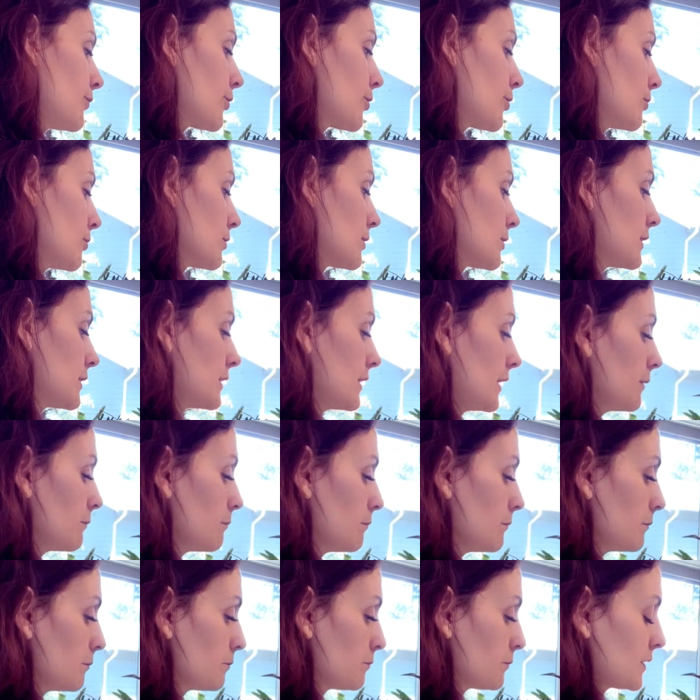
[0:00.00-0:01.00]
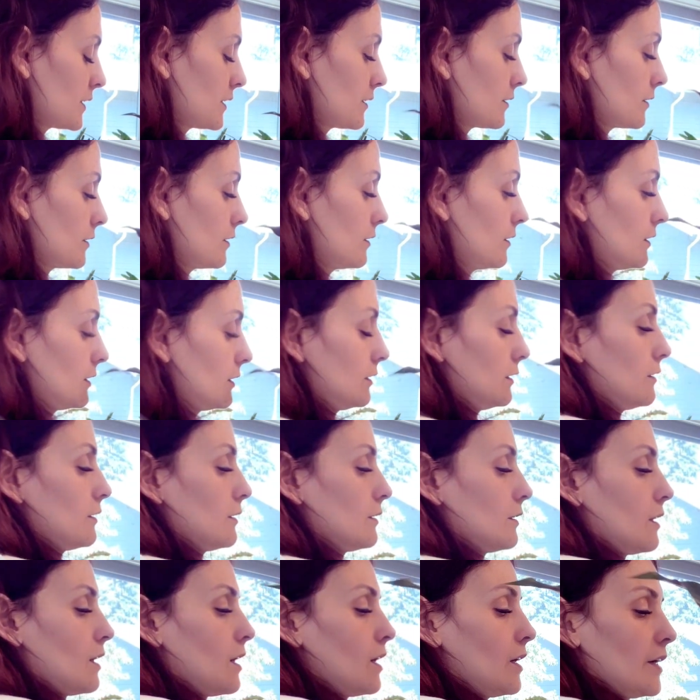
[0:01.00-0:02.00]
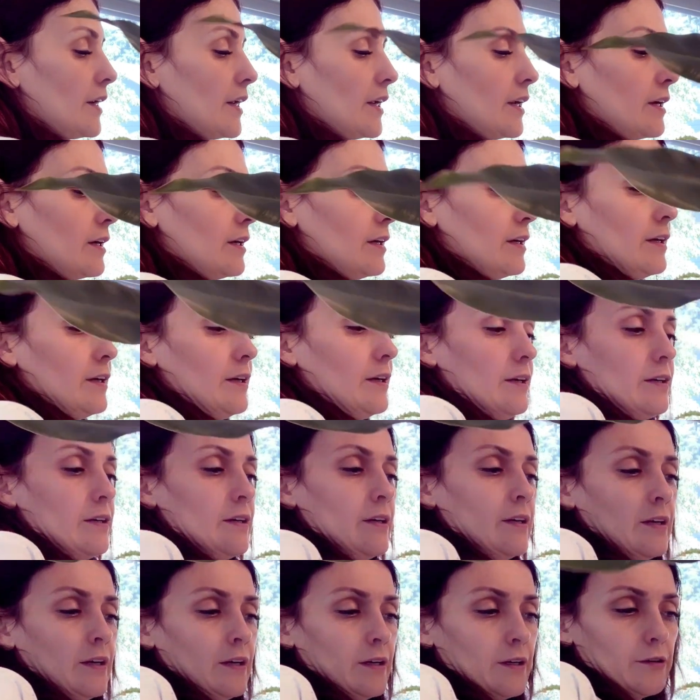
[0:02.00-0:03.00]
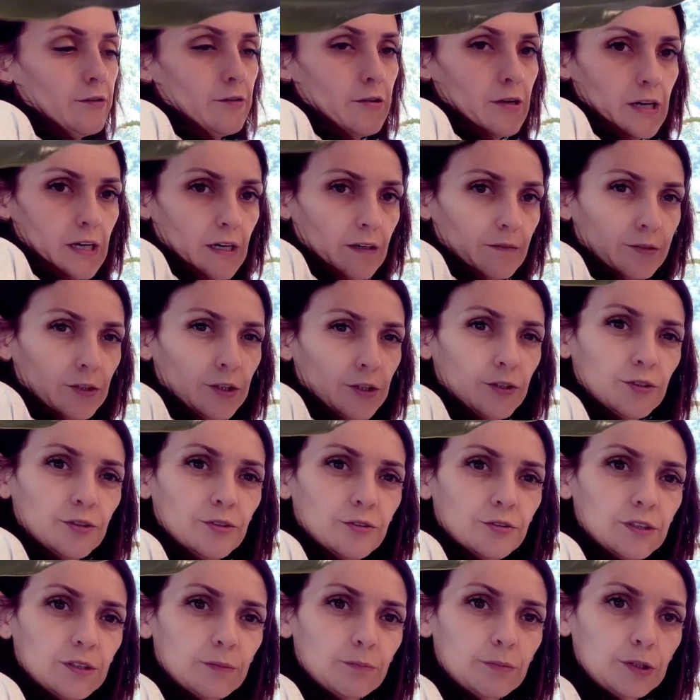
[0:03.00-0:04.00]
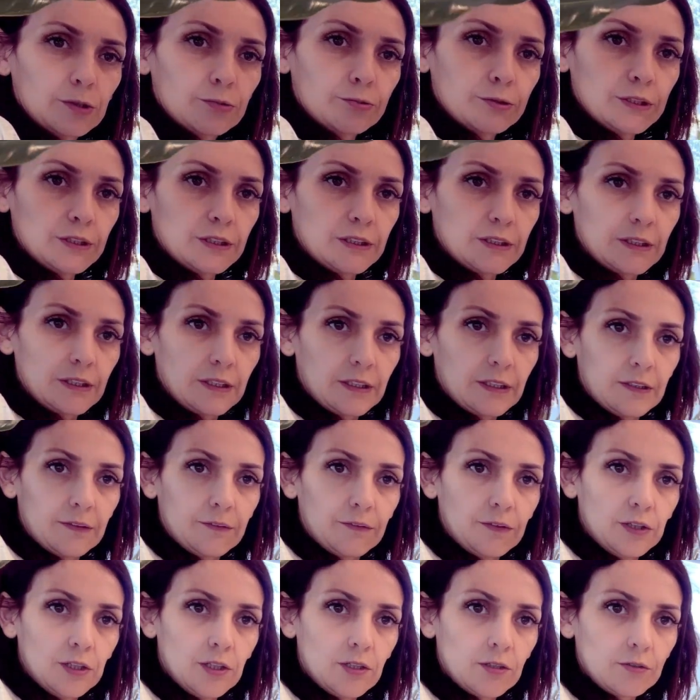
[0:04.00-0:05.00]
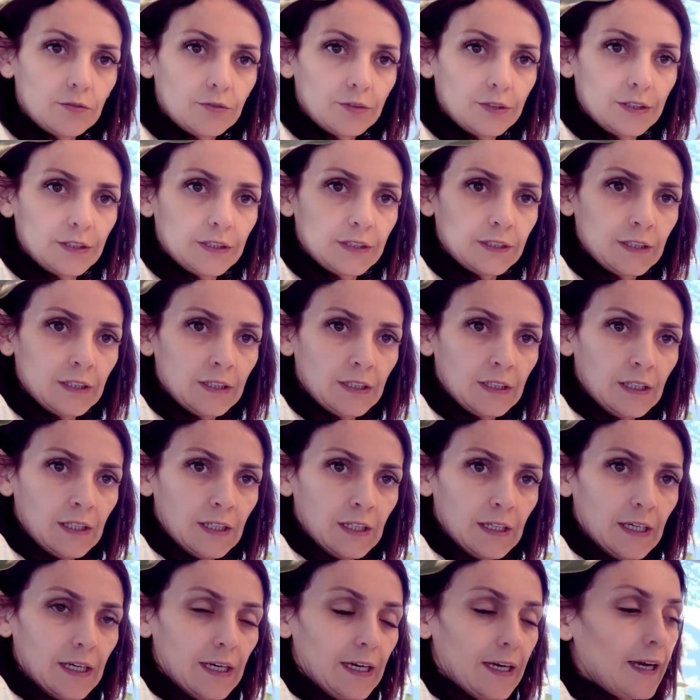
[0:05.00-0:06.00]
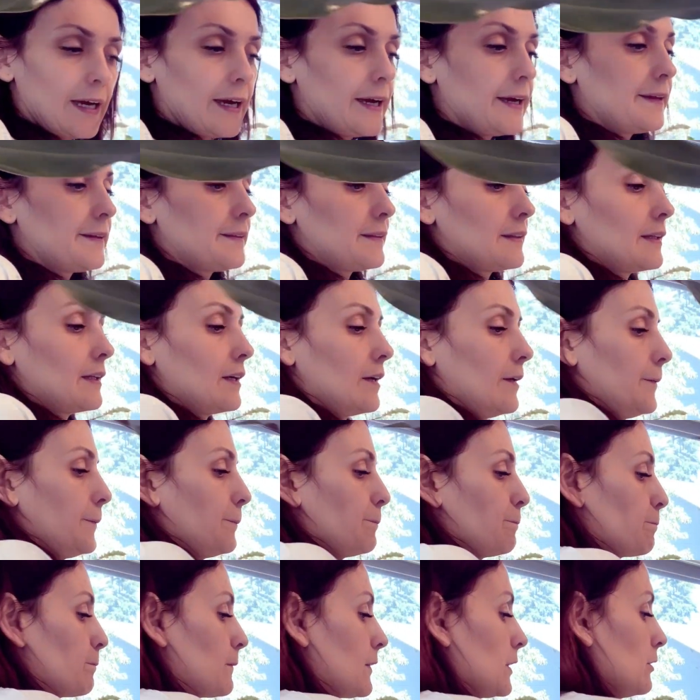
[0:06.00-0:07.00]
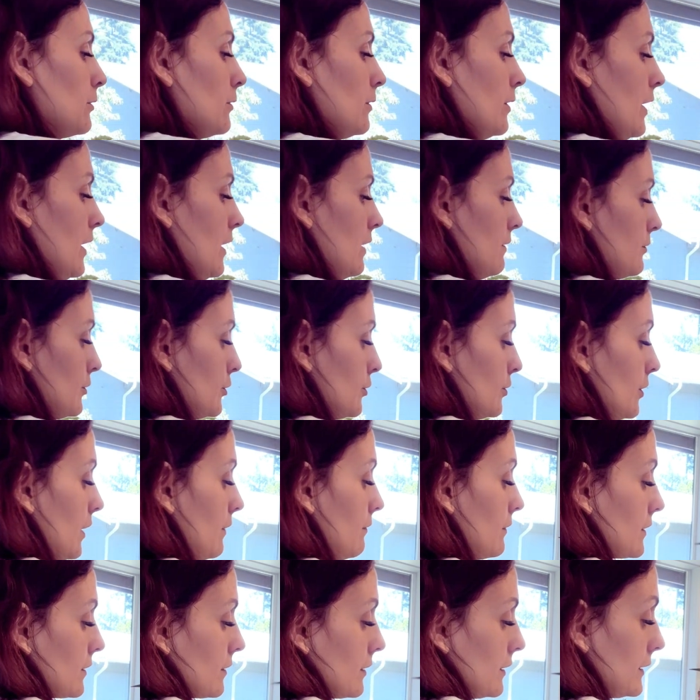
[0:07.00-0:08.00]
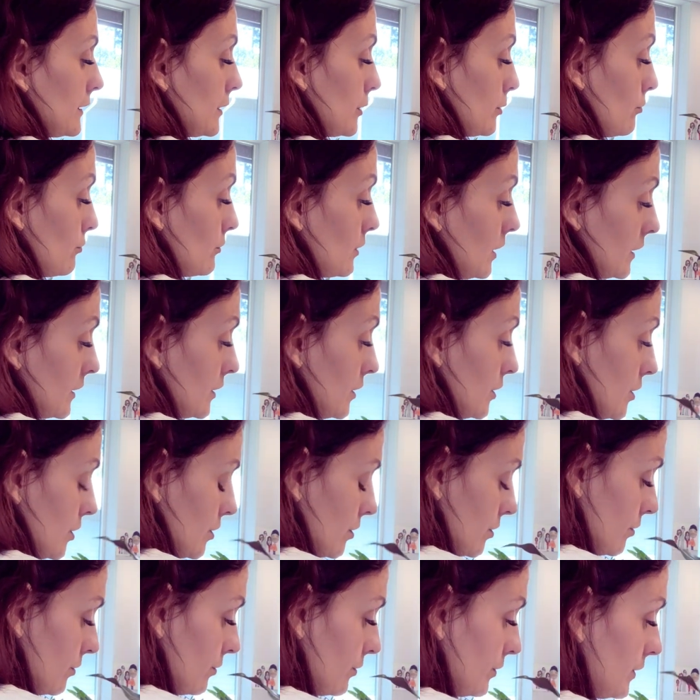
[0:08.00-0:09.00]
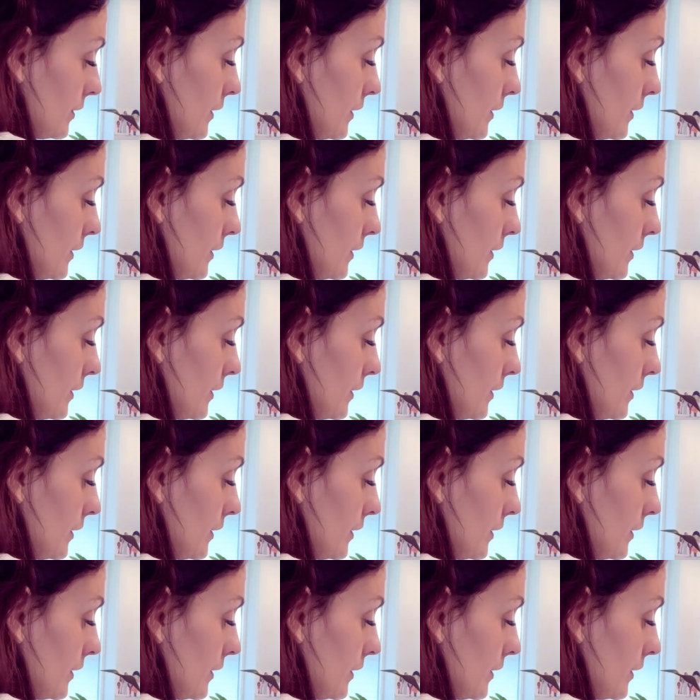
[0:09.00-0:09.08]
through stem cutting, and you have to do it between the nodes, and you'll have to have at least one node,